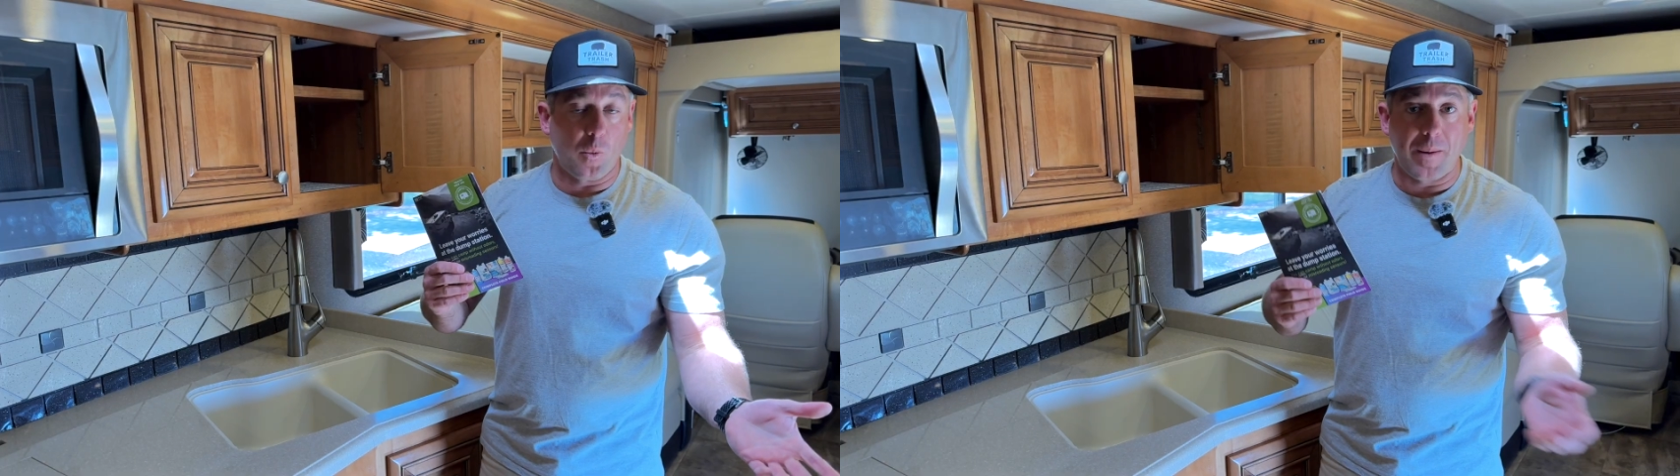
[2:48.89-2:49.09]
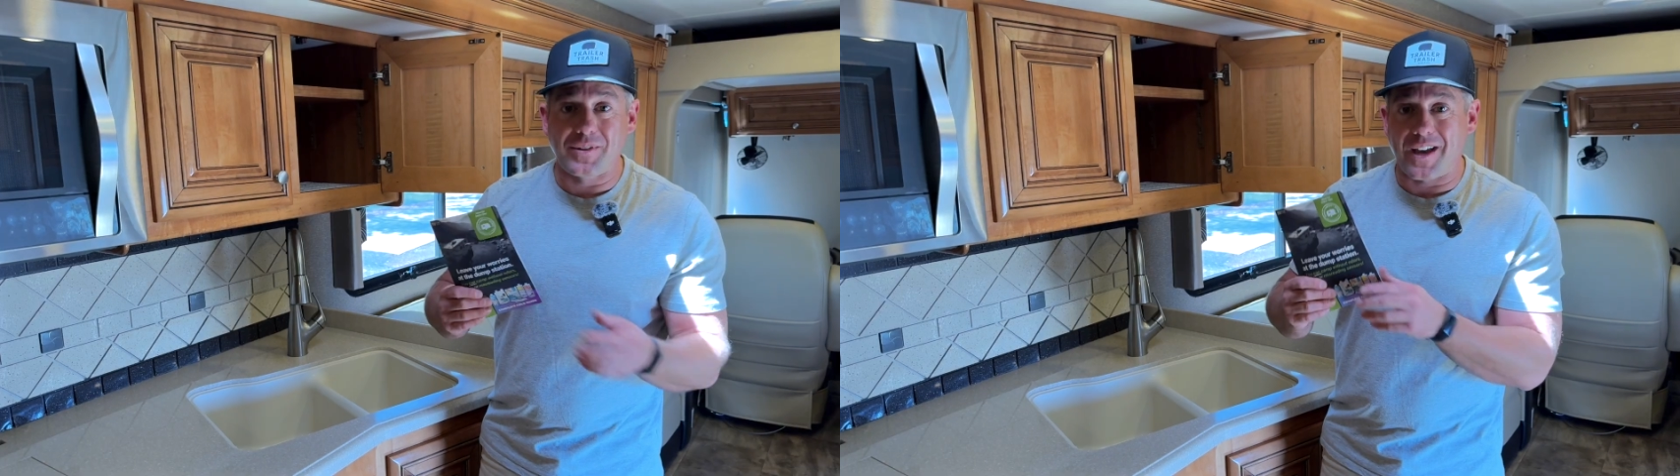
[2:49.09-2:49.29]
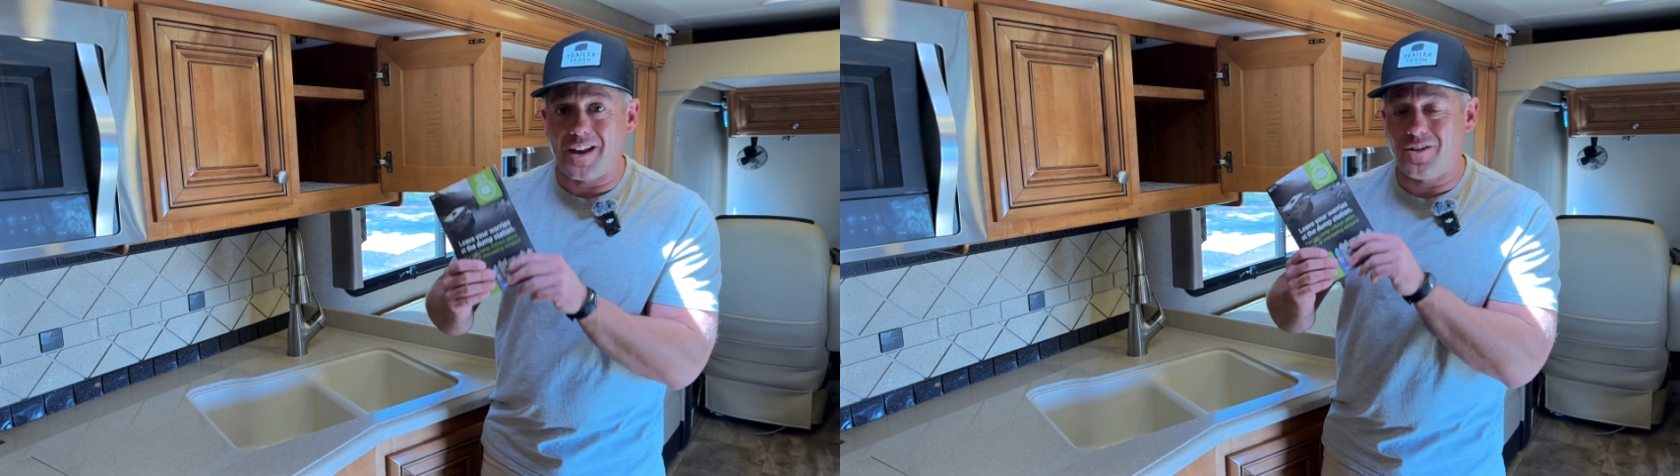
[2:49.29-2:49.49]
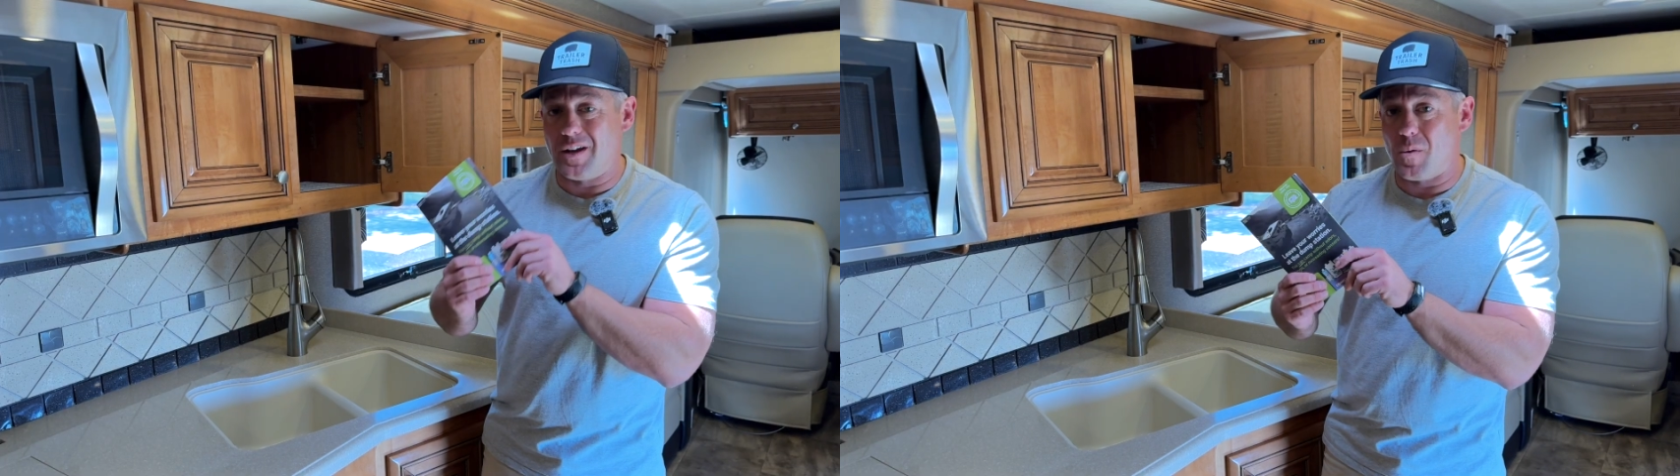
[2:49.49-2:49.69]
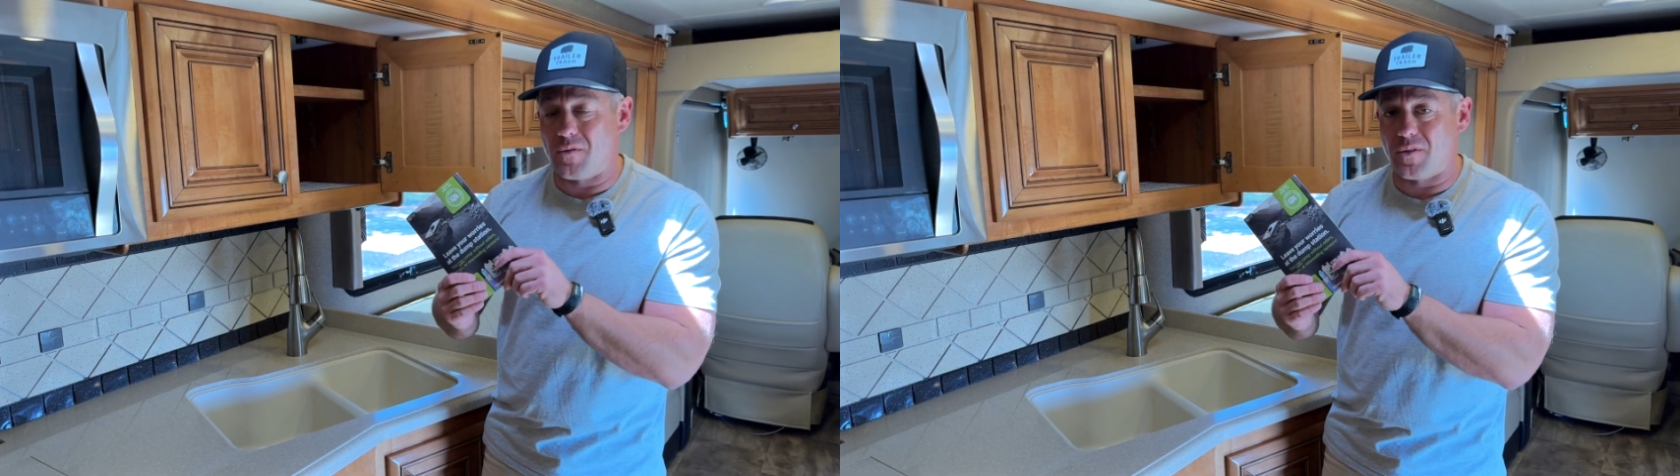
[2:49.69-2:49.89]
website and you'll
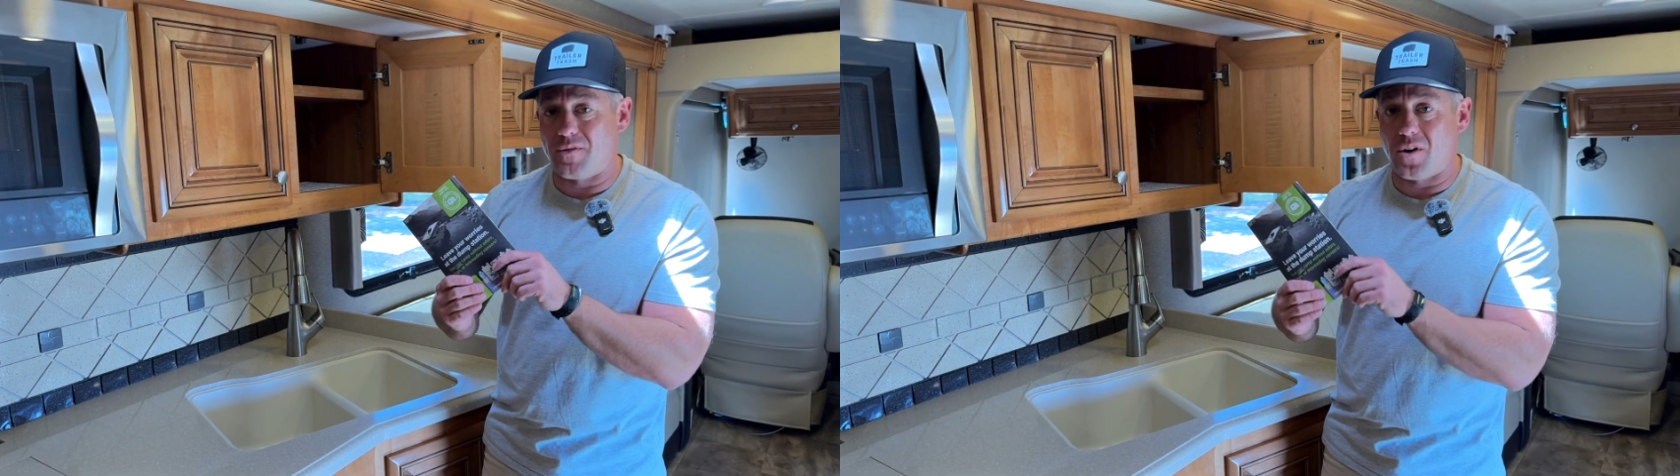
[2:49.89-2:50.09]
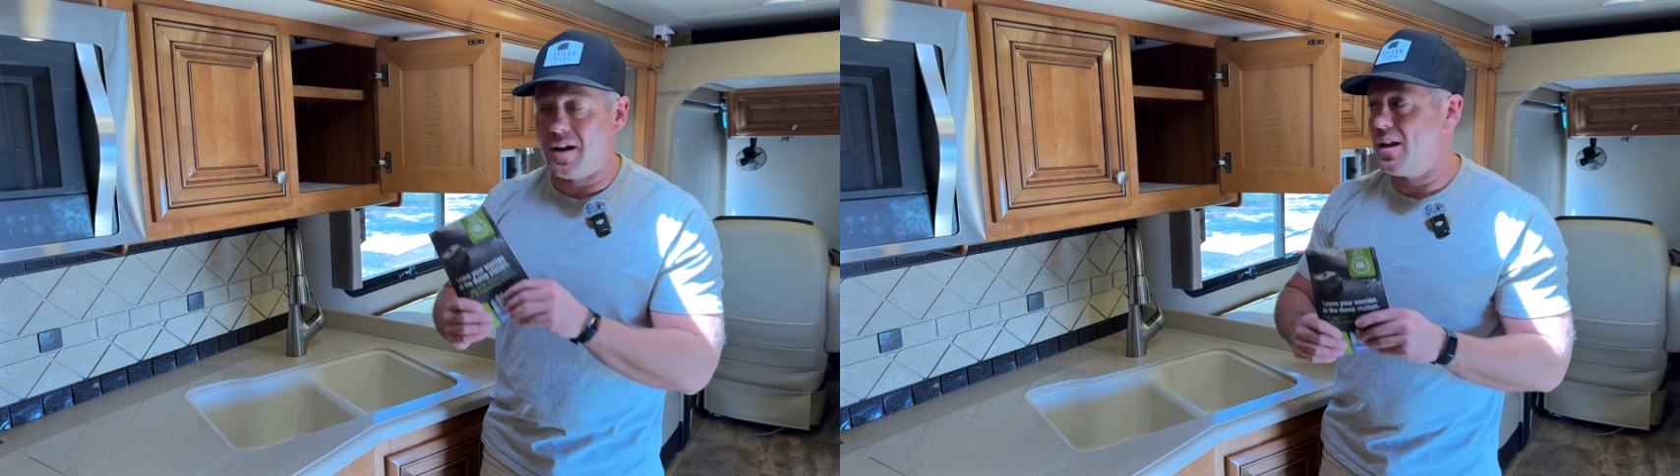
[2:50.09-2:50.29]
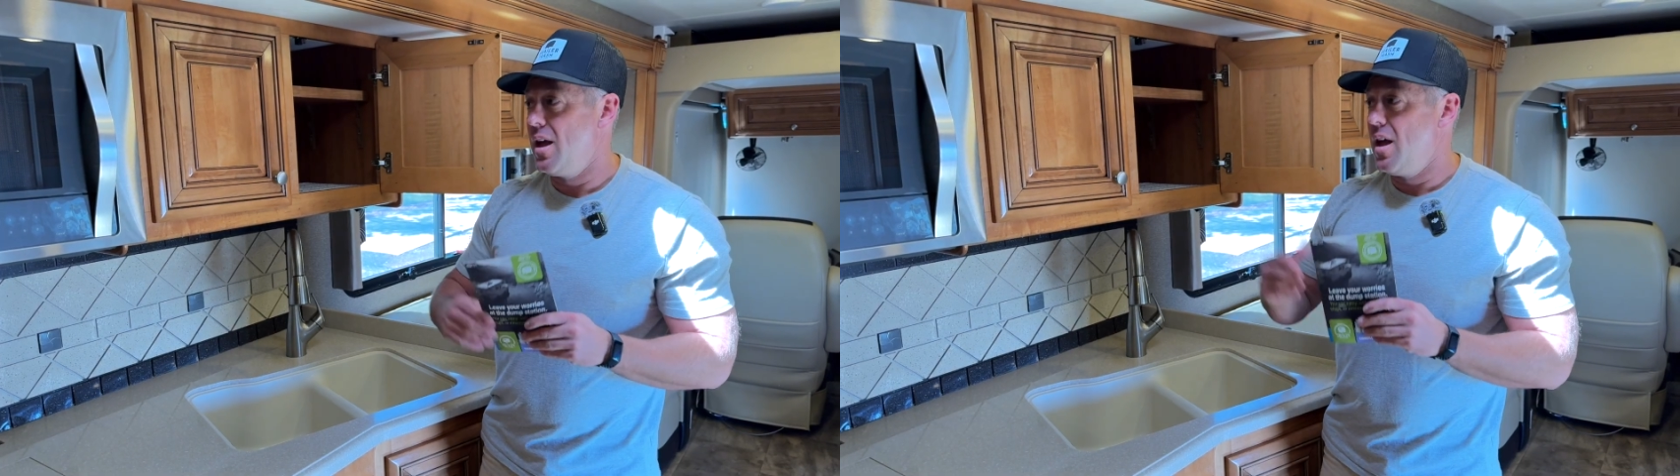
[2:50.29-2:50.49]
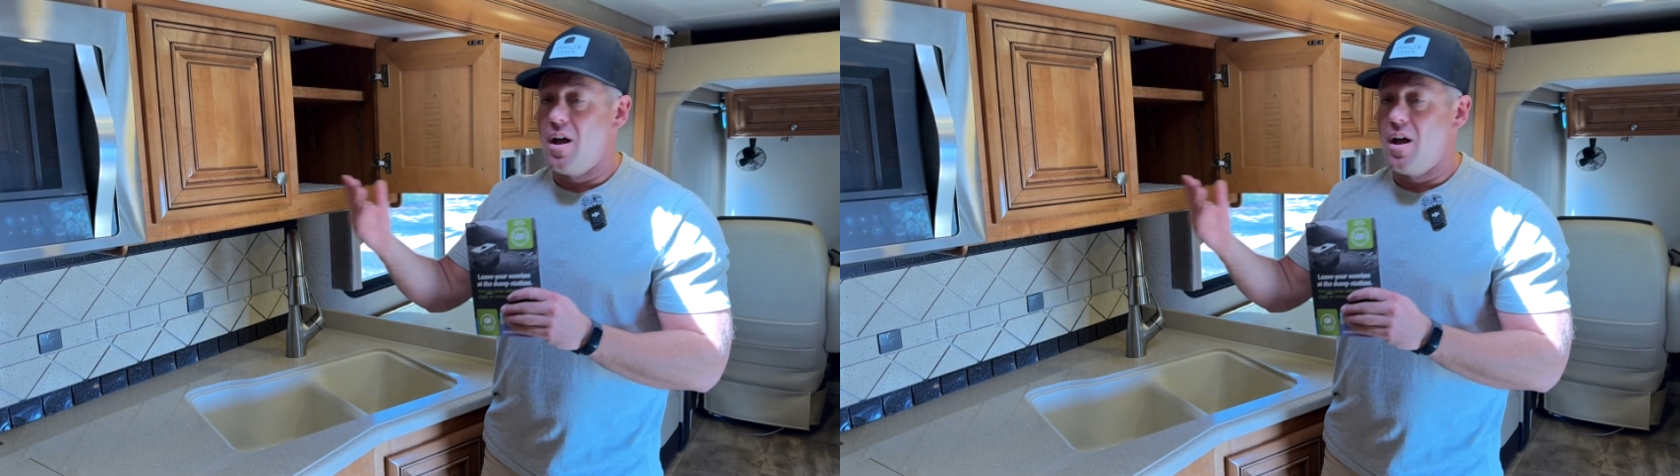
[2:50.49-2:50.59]
get one for free.